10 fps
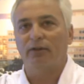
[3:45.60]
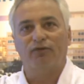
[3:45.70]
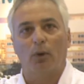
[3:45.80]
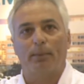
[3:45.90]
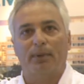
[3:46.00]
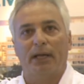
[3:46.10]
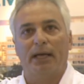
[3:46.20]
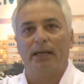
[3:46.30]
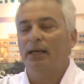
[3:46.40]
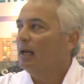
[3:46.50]
the floor
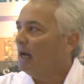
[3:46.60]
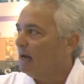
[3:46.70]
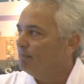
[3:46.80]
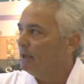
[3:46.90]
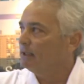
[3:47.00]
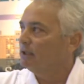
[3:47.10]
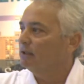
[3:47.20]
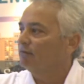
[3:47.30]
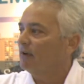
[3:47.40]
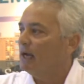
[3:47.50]
plan, I picked a
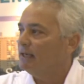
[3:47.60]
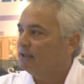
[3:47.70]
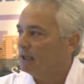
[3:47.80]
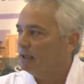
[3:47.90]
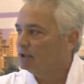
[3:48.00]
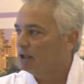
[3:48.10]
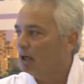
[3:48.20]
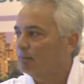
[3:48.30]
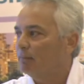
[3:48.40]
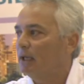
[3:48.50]
device, it
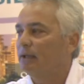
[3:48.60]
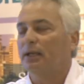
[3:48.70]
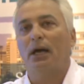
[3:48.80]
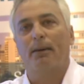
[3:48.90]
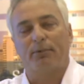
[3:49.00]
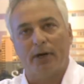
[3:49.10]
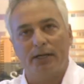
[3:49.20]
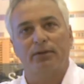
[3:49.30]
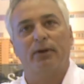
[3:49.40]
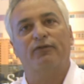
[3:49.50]
showed me the
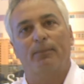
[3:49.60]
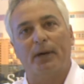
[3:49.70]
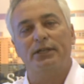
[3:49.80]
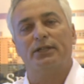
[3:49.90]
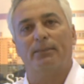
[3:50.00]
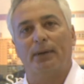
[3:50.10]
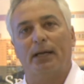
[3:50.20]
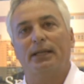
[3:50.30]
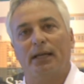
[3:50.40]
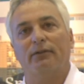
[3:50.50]
operational information
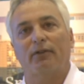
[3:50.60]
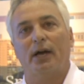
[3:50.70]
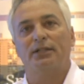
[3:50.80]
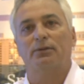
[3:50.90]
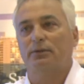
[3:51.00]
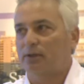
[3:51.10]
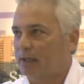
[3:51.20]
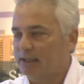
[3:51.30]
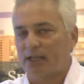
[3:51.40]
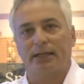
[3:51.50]
about that device,
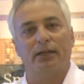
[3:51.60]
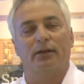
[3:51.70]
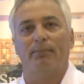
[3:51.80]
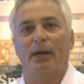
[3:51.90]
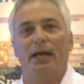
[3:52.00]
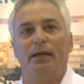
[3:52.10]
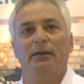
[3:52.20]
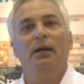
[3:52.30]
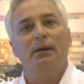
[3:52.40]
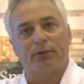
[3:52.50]
things I can command,
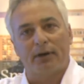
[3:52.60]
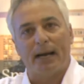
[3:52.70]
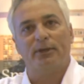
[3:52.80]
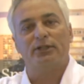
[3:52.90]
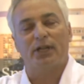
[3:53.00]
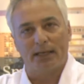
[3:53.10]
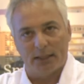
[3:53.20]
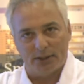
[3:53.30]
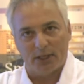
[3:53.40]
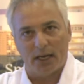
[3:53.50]
parameters I
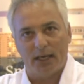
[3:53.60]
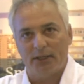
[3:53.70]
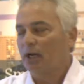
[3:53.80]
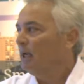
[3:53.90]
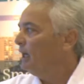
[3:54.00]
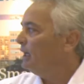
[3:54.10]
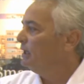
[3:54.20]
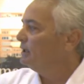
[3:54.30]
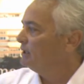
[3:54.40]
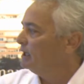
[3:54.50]
can change, and
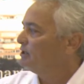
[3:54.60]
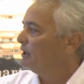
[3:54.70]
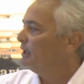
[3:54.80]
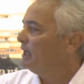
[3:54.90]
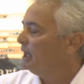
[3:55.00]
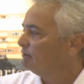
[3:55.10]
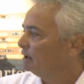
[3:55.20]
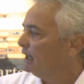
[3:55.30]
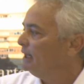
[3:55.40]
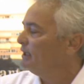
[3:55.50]
in addition it had
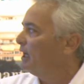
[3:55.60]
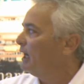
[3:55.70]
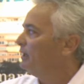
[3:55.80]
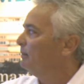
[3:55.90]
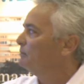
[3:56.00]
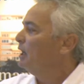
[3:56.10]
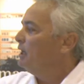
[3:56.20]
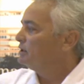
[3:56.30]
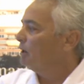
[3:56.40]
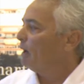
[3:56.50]
related items,
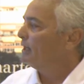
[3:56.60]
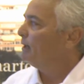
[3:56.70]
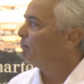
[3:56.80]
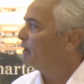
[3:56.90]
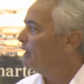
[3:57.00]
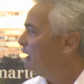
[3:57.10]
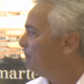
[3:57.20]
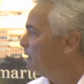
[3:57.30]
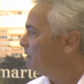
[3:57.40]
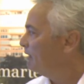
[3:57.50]
so I can bring
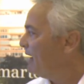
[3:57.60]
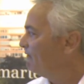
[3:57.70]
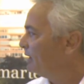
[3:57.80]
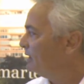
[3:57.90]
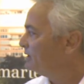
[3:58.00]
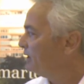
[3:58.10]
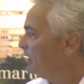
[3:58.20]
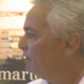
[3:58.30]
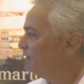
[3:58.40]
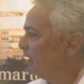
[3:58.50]
up the graphic itself,